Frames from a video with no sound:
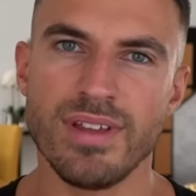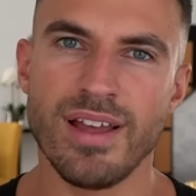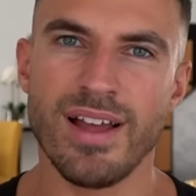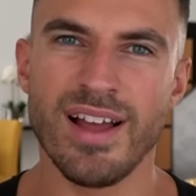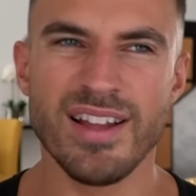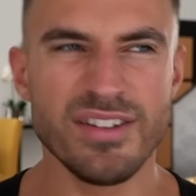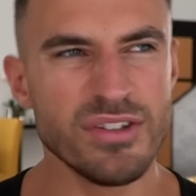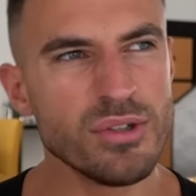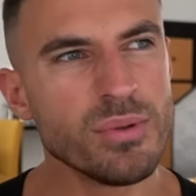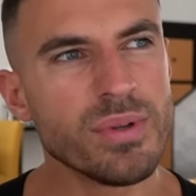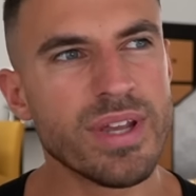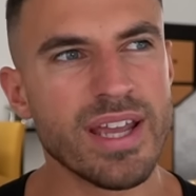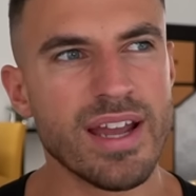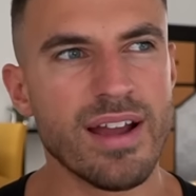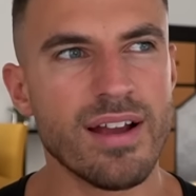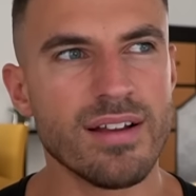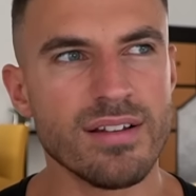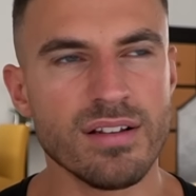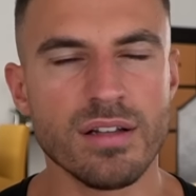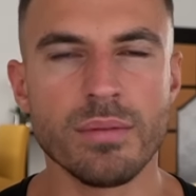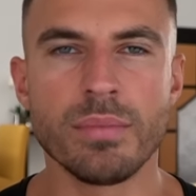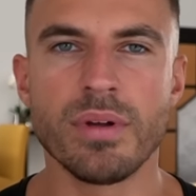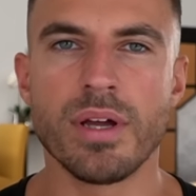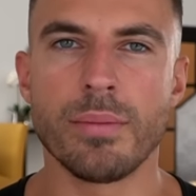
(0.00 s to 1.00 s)
I do care a
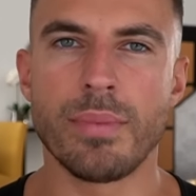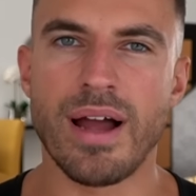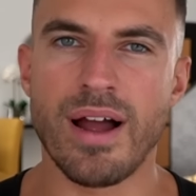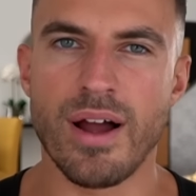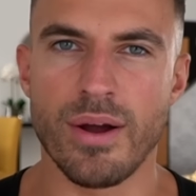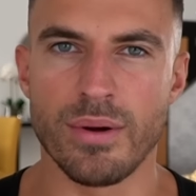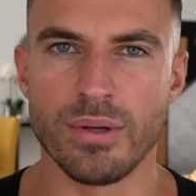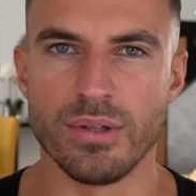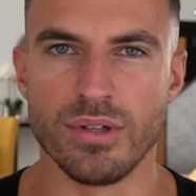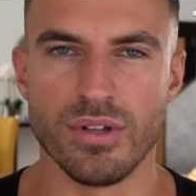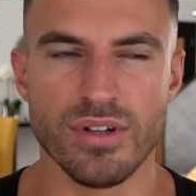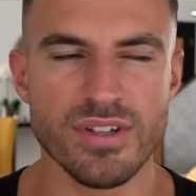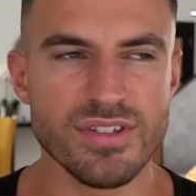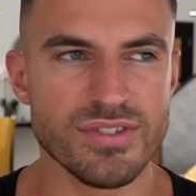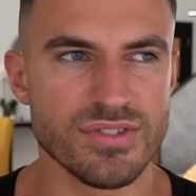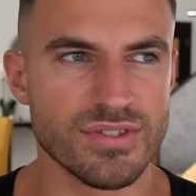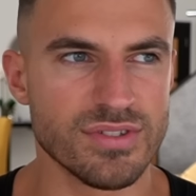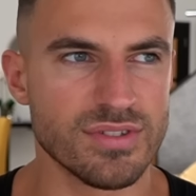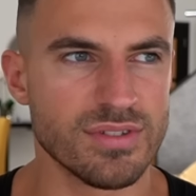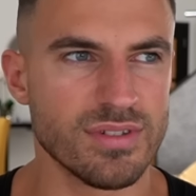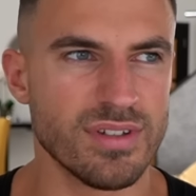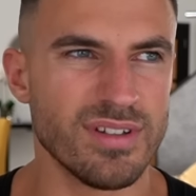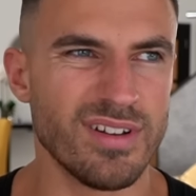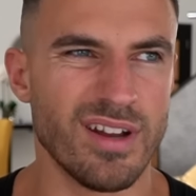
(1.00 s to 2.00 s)
little bit about how it
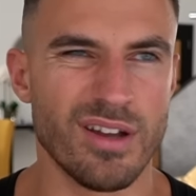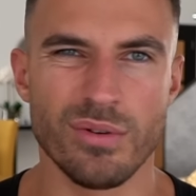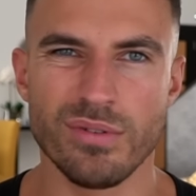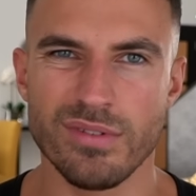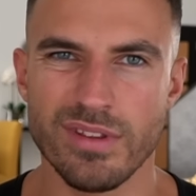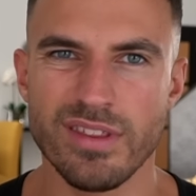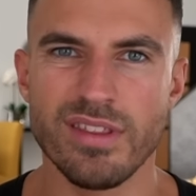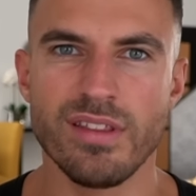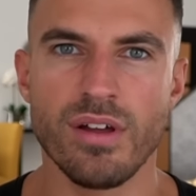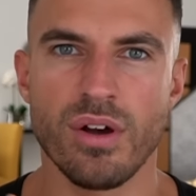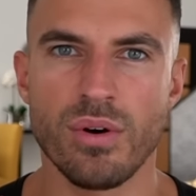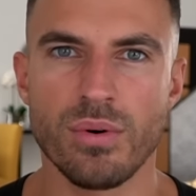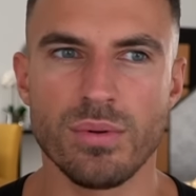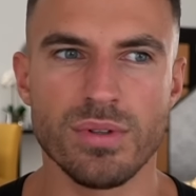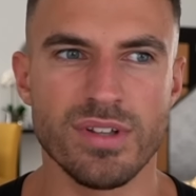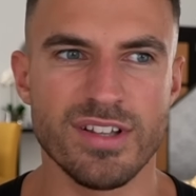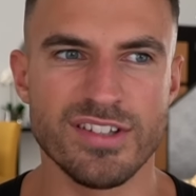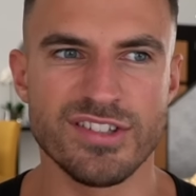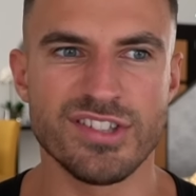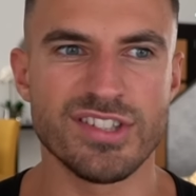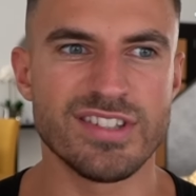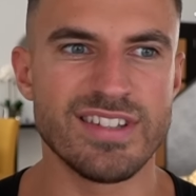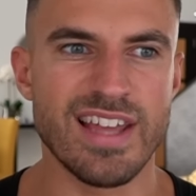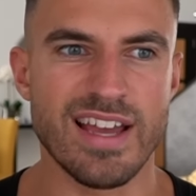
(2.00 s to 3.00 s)
looks, you know, the whole
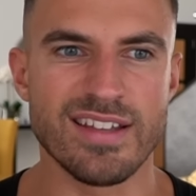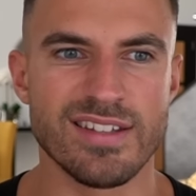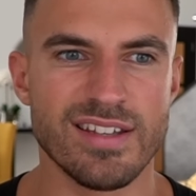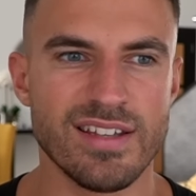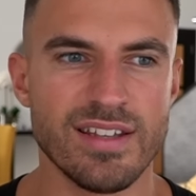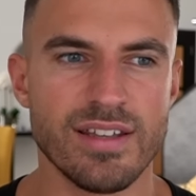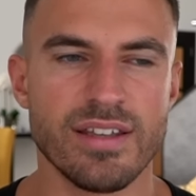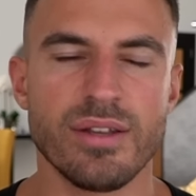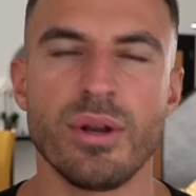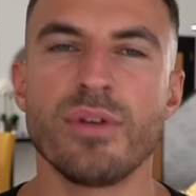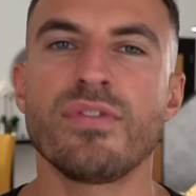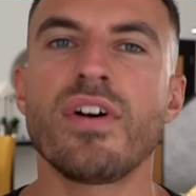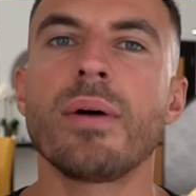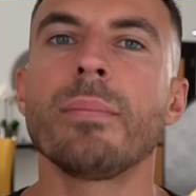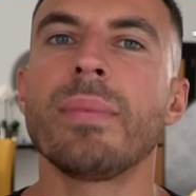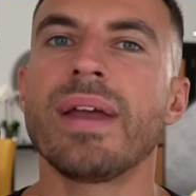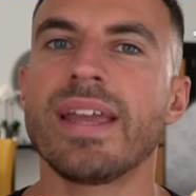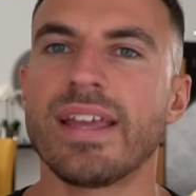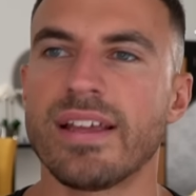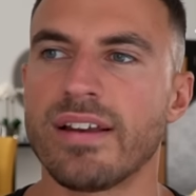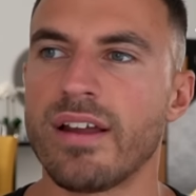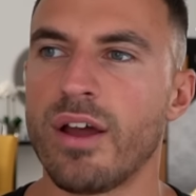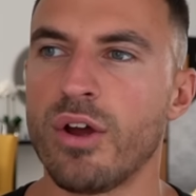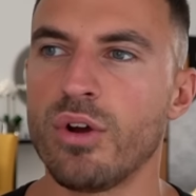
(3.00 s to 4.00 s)
aesthetic. You know, if I'm
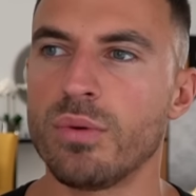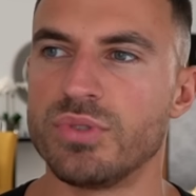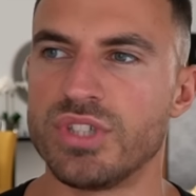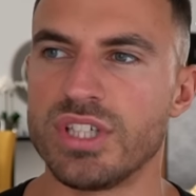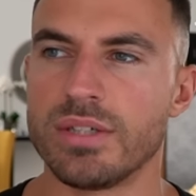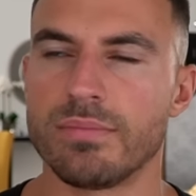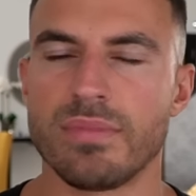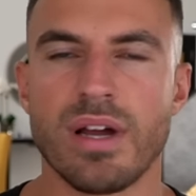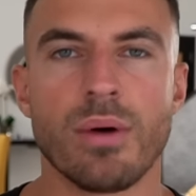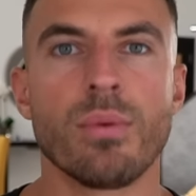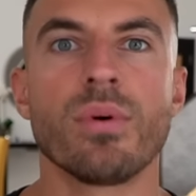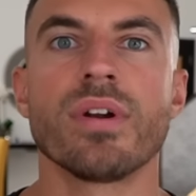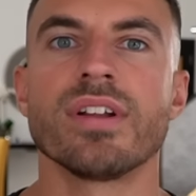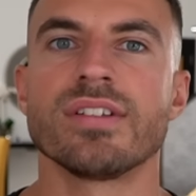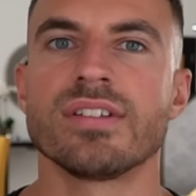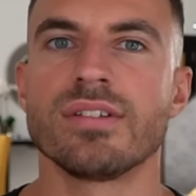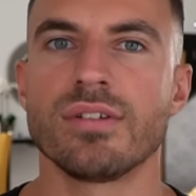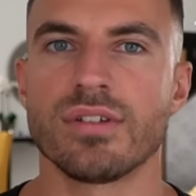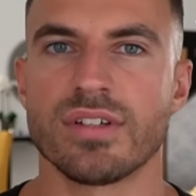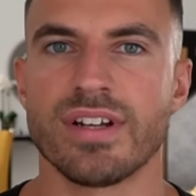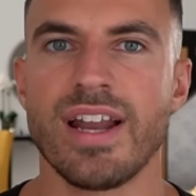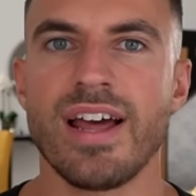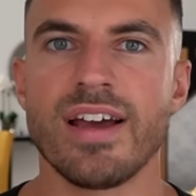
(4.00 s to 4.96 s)
making a home gym, I want it to look